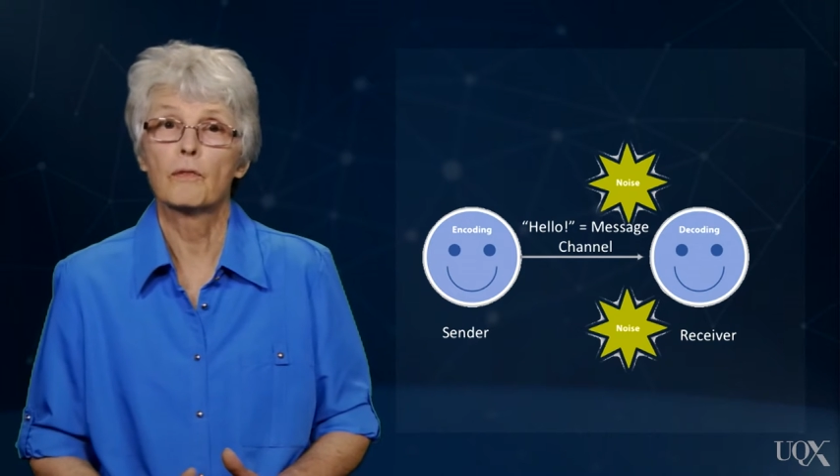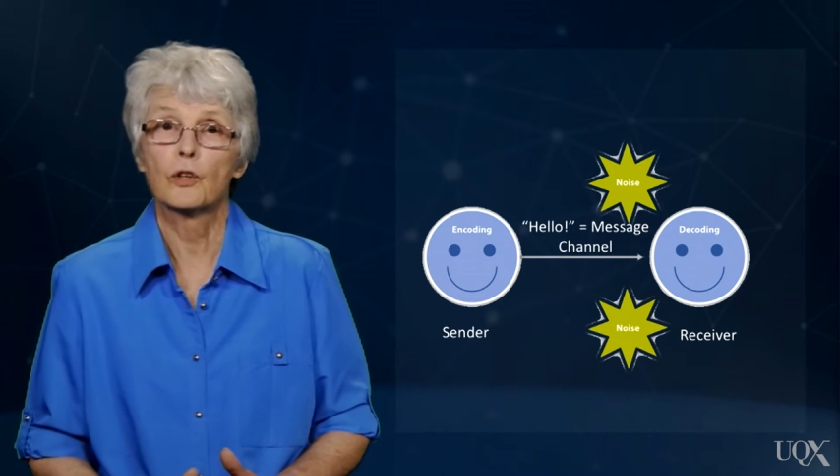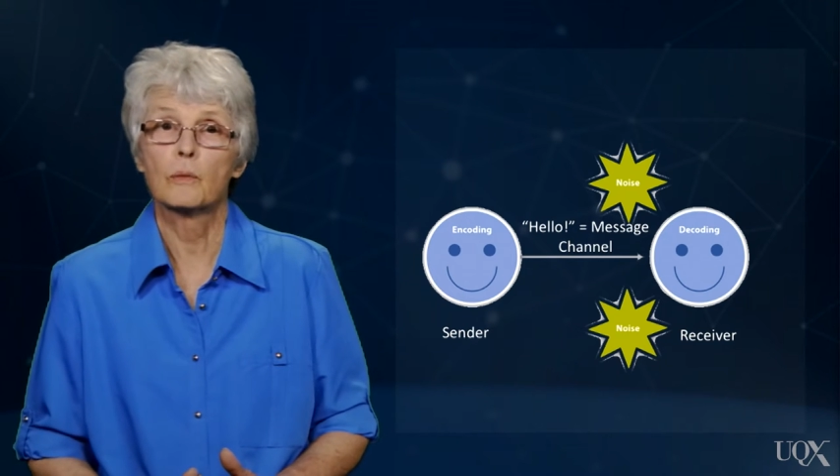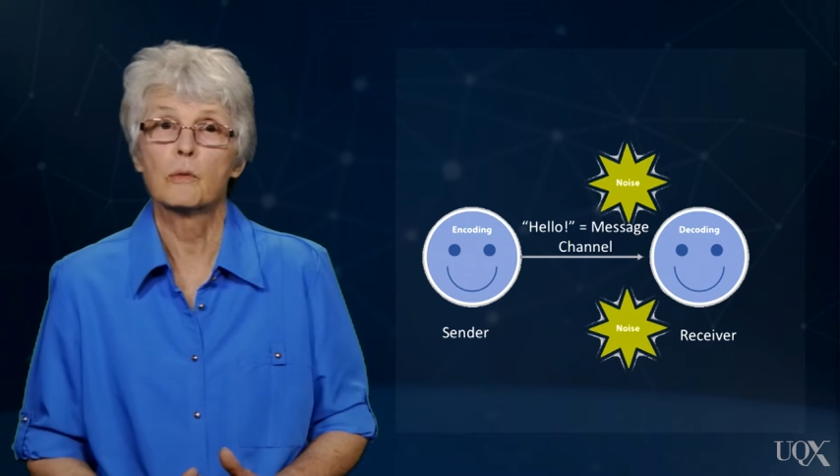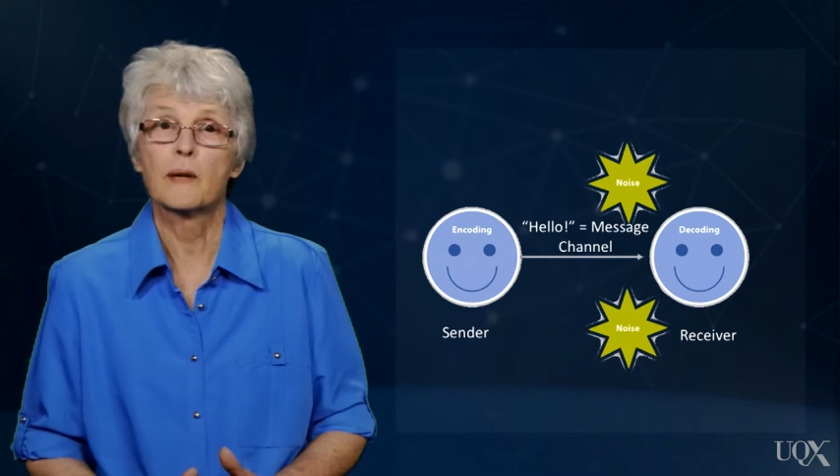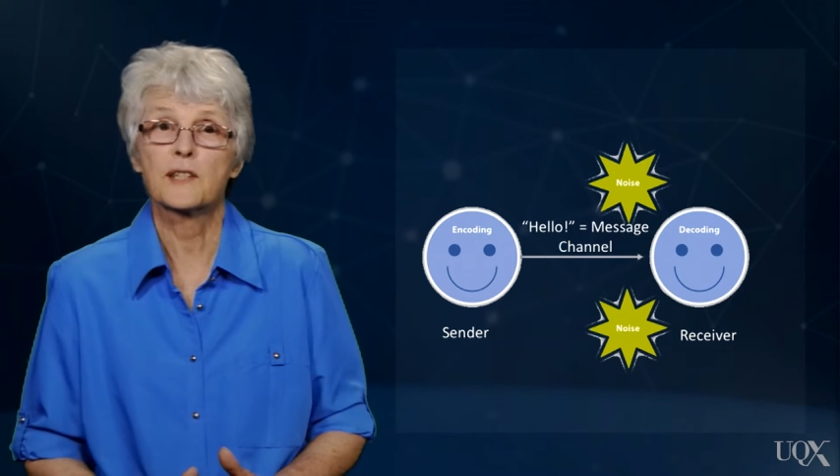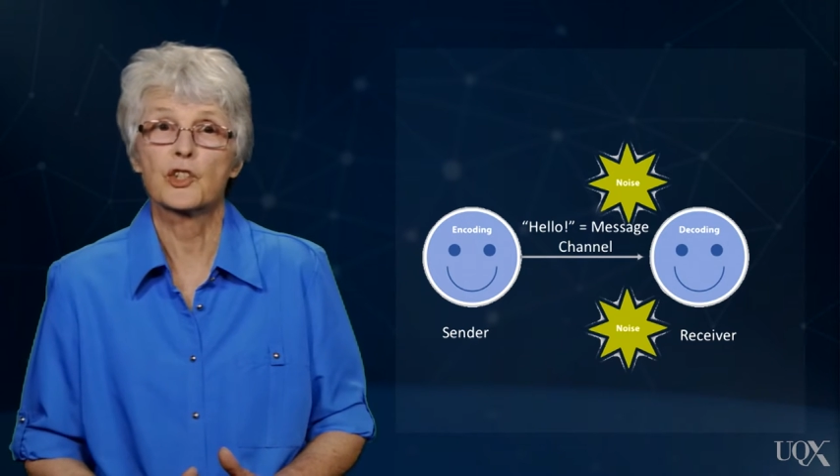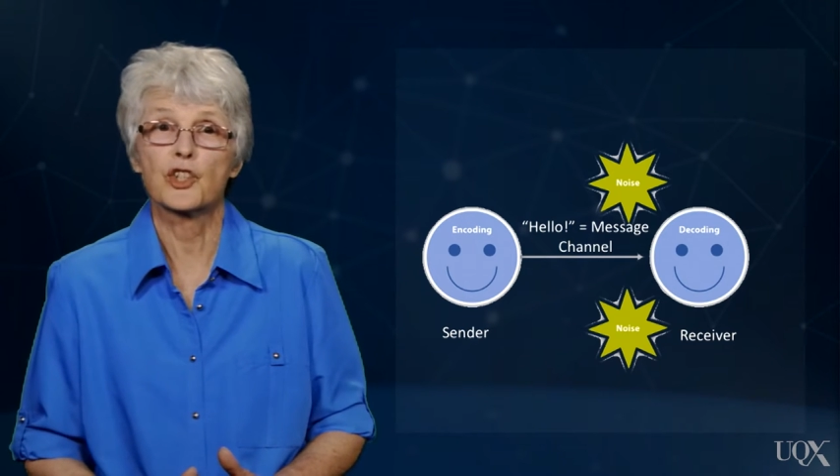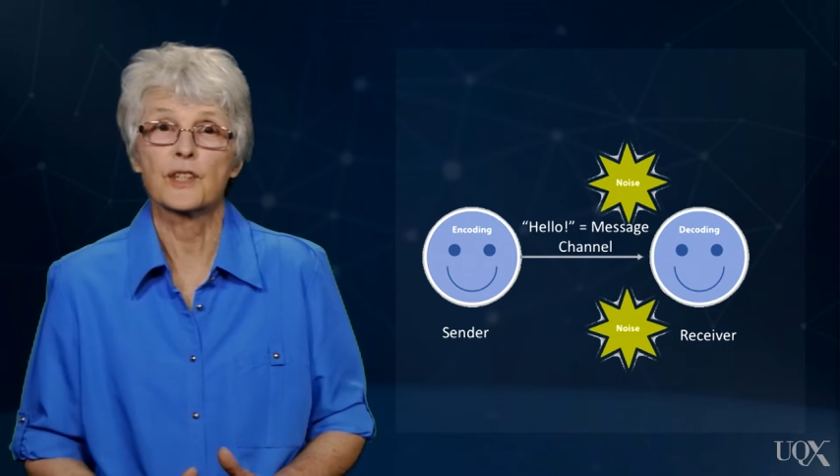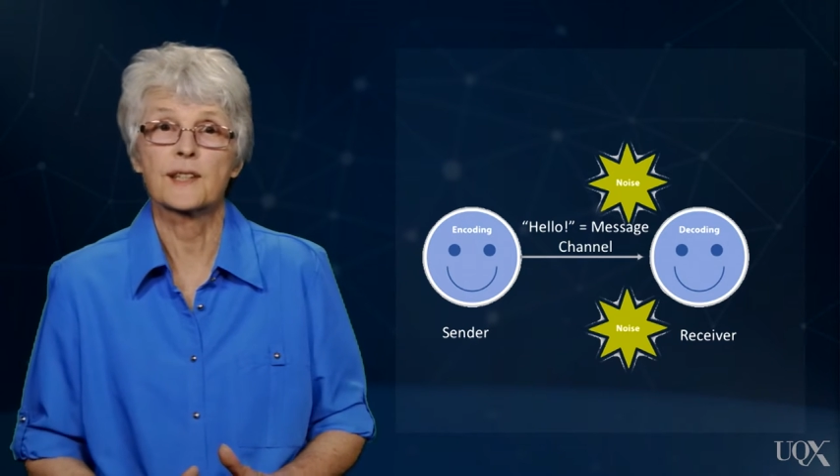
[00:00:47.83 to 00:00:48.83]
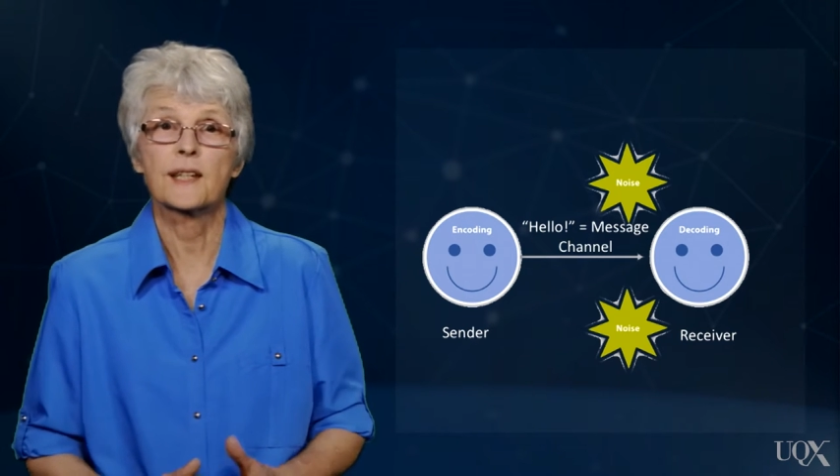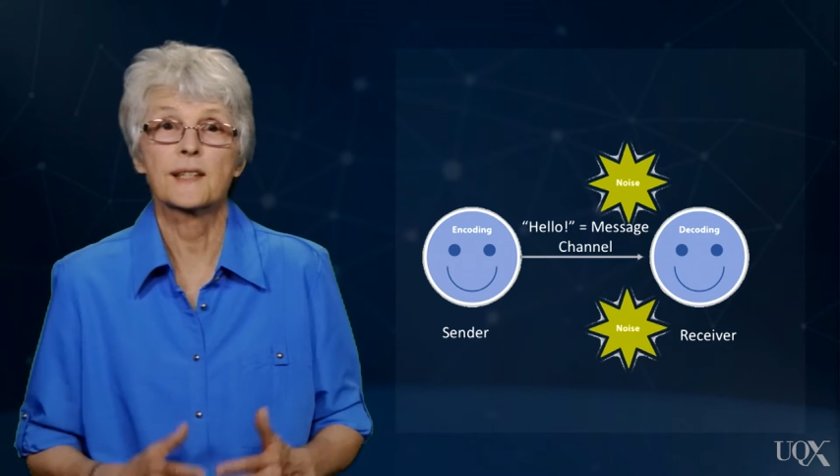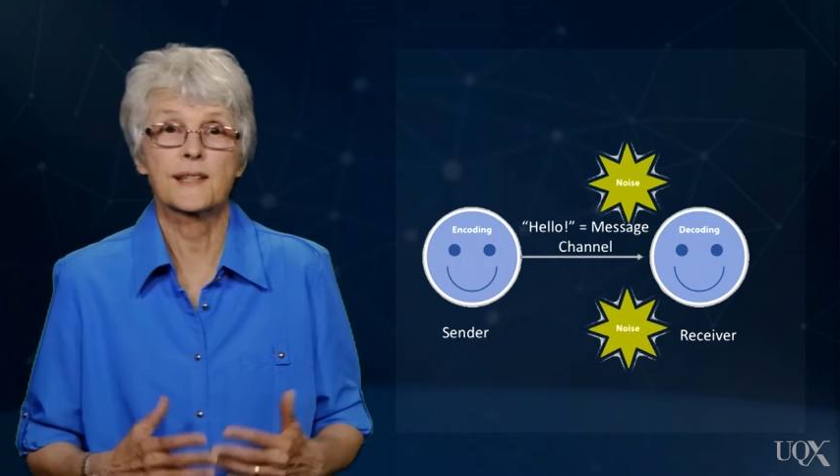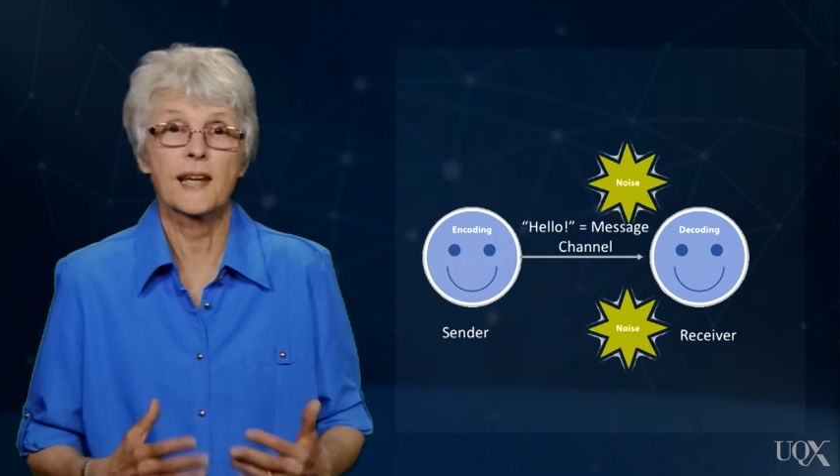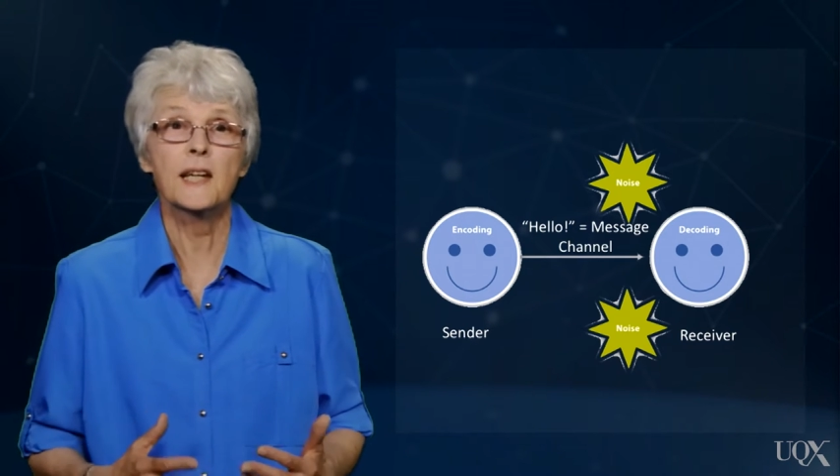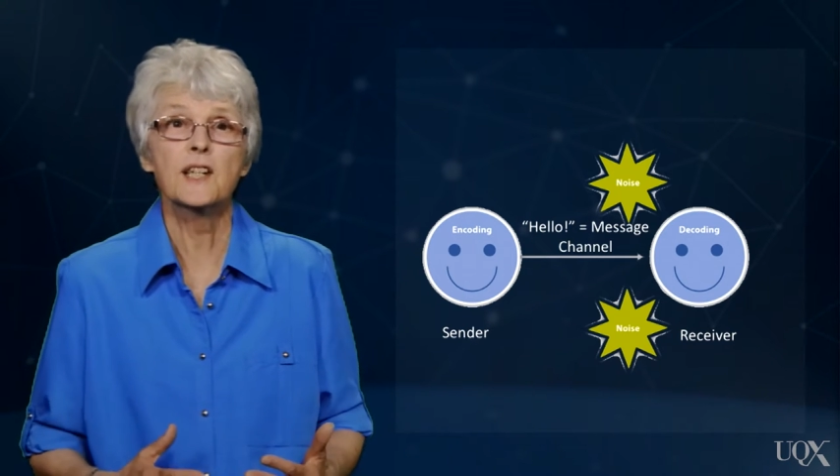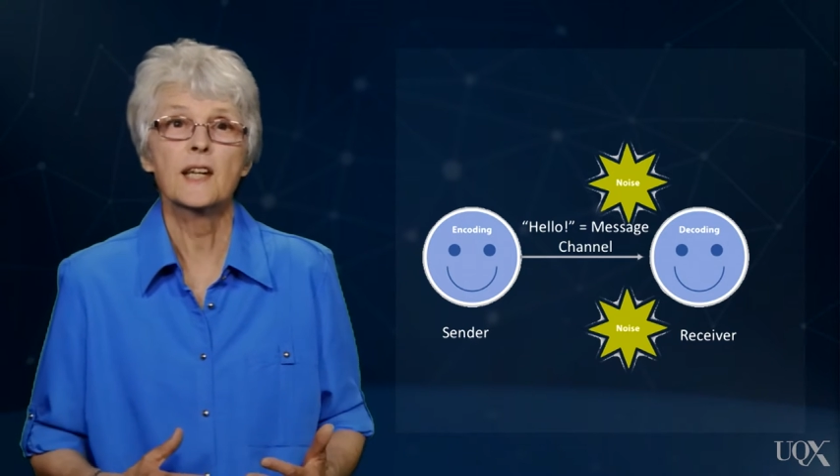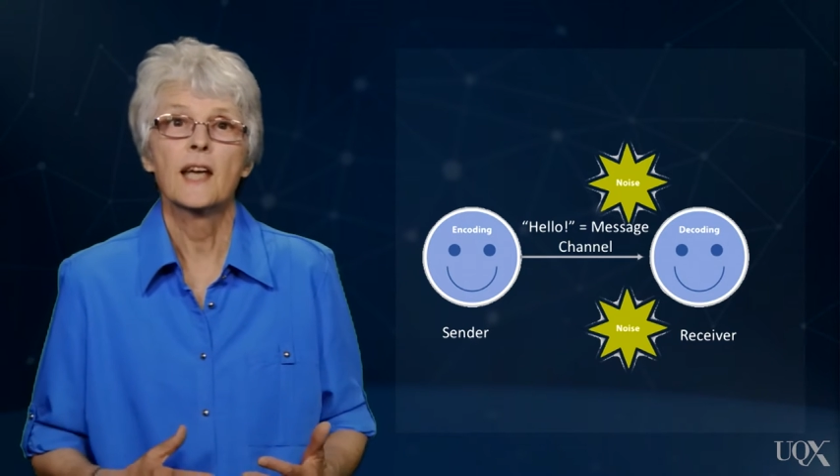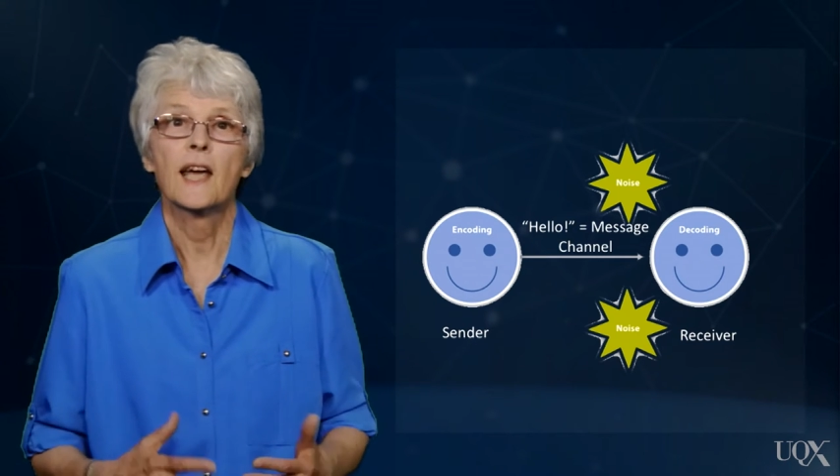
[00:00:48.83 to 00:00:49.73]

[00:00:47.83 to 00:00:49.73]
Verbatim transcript: verbal messages sent